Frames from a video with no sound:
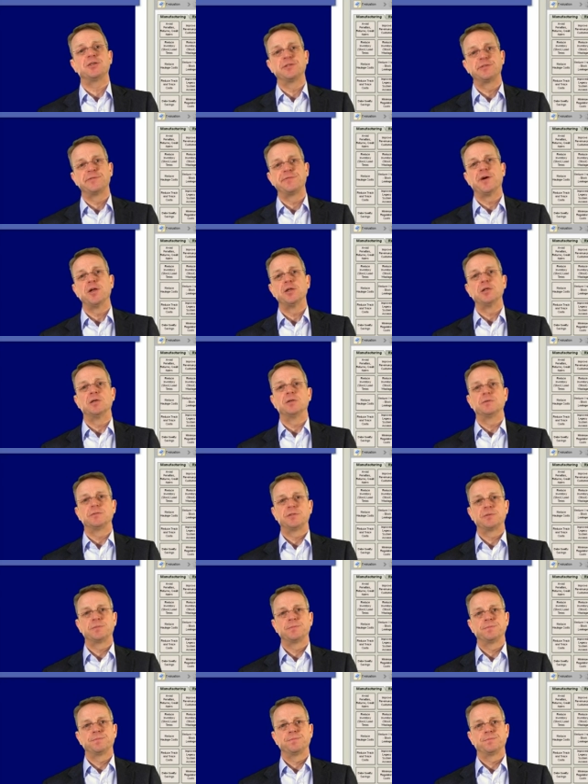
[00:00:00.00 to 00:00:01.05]
as follows.
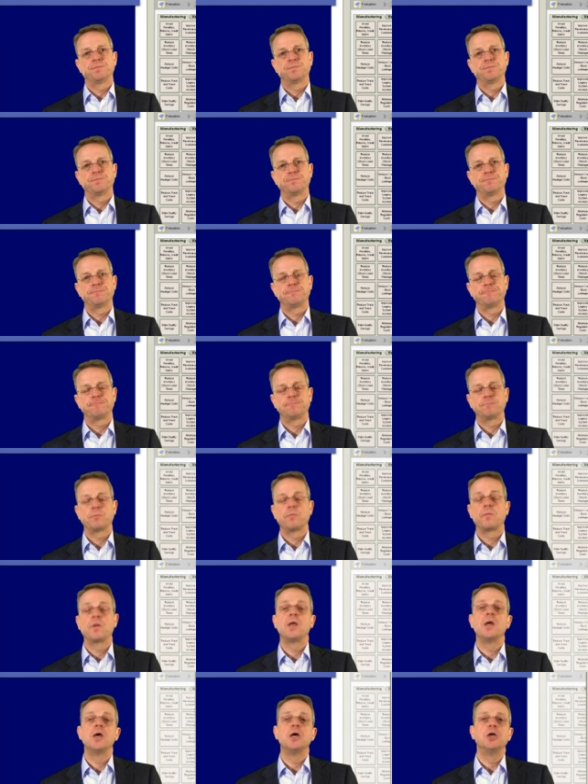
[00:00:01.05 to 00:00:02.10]

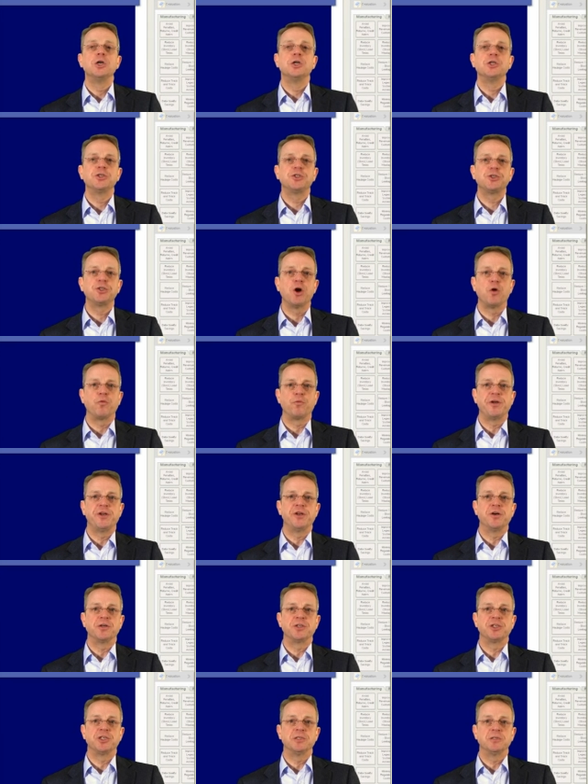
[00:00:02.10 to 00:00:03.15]
Stock
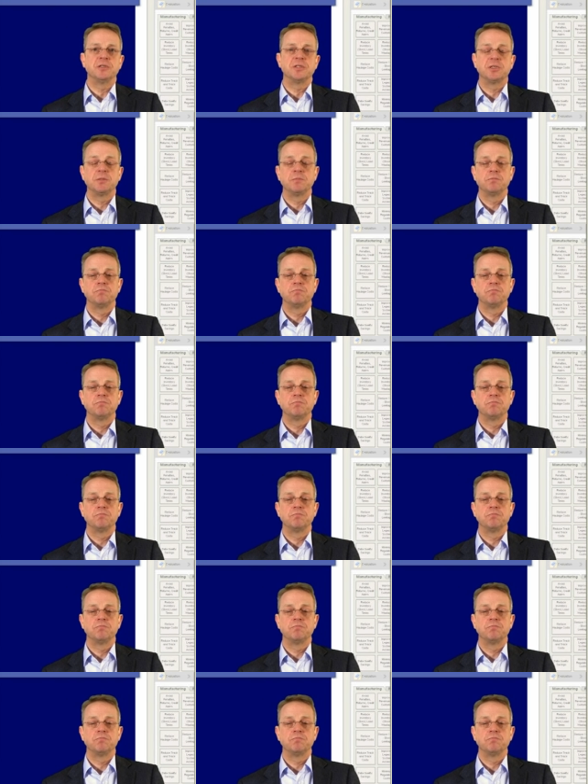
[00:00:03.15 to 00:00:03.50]
reductions.